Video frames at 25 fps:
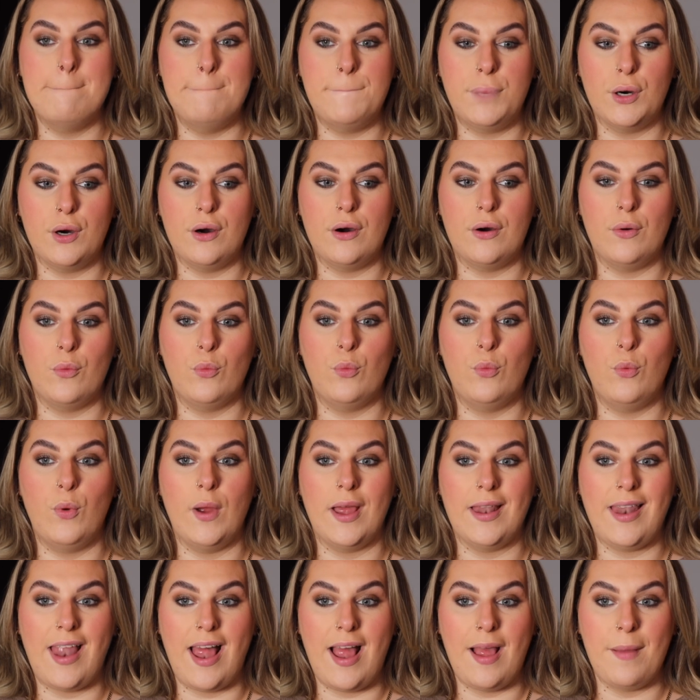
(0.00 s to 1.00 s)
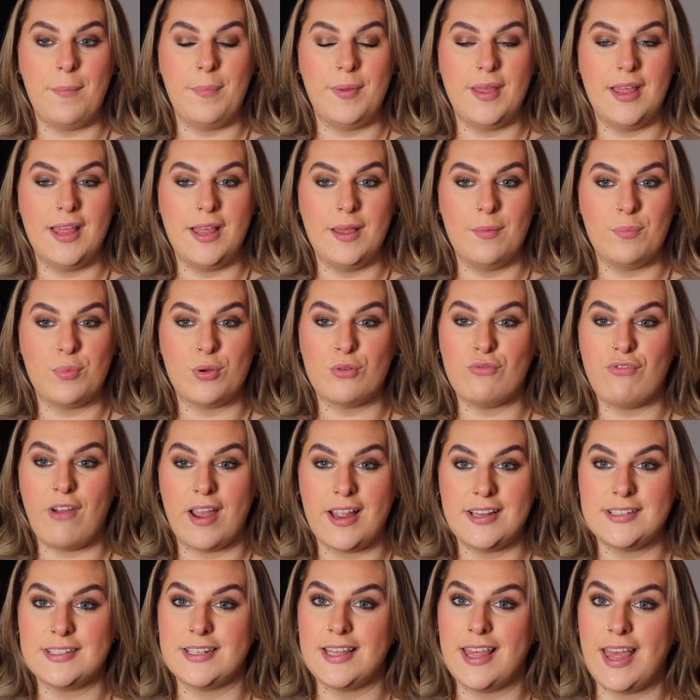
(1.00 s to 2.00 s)
but will I be
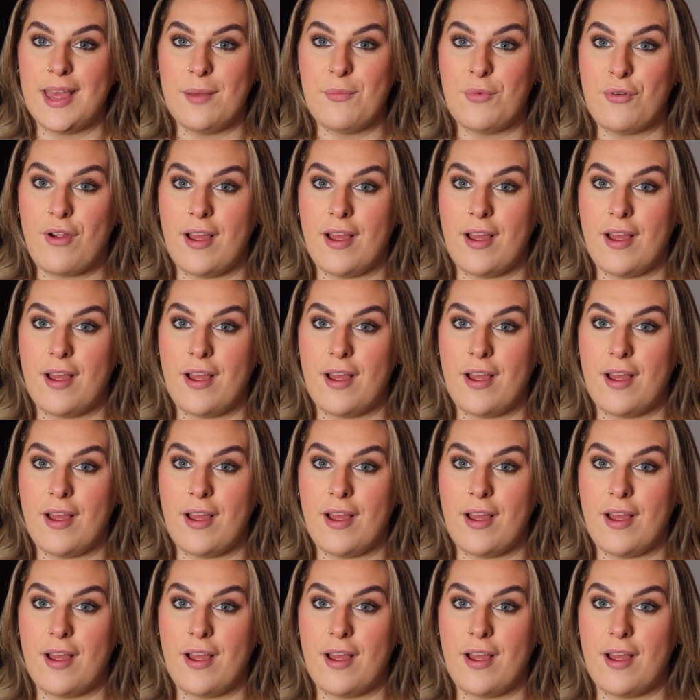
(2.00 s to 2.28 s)
parading him